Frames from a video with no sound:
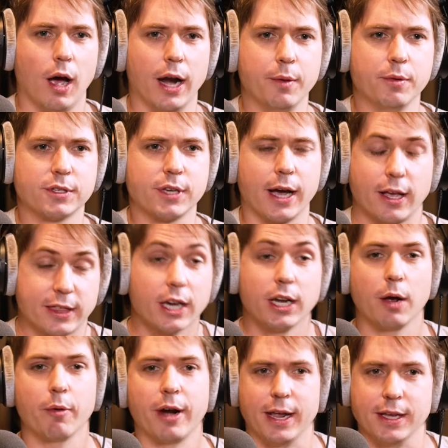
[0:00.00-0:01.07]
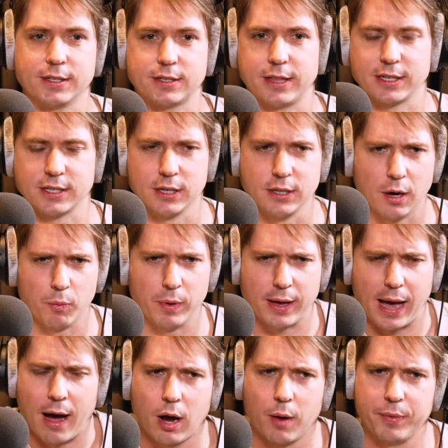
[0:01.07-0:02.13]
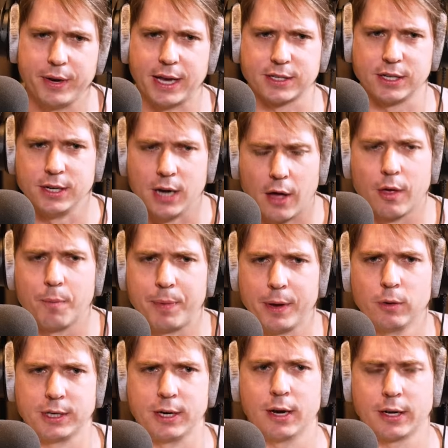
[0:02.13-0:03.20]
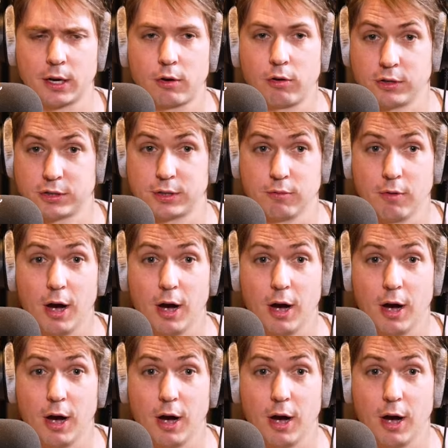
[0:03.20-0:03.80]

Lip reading: And he was like, I think I know where it is. Our company has another building like across the